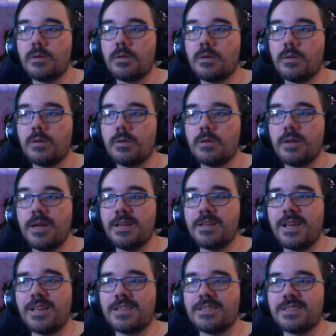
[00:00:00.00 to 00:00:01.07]
It
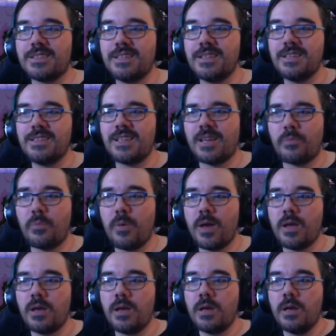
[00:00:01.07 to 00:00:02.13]
does! Weird.
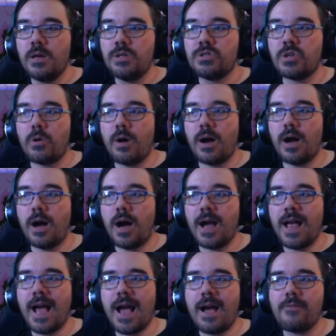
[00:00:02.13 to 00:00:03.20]
So, I
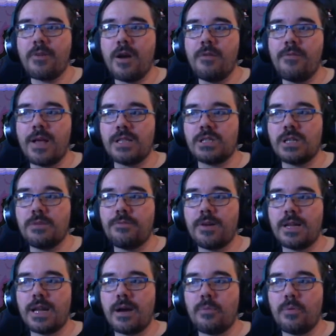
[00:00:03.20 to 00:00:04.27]
have eventually
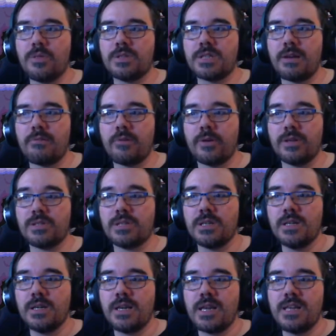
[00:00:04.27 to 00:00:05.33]
figured out what this error is.
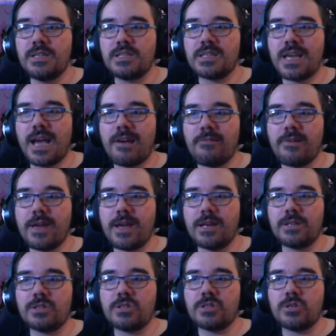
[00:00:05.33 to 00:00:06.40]
He's carrying
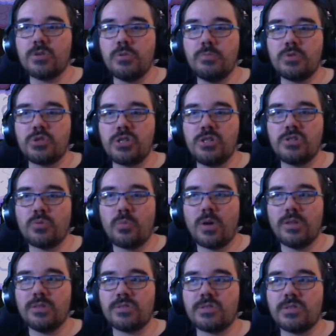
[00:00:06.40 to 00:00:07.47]
2 machines at
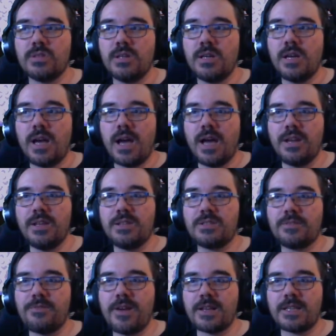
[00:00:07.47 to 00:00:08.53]
once, and it's
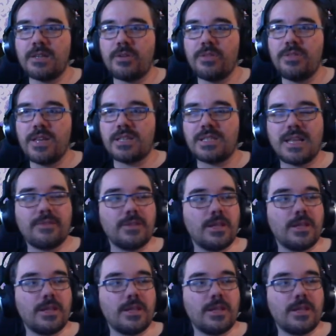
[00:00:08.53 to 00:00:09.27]
affected on this level.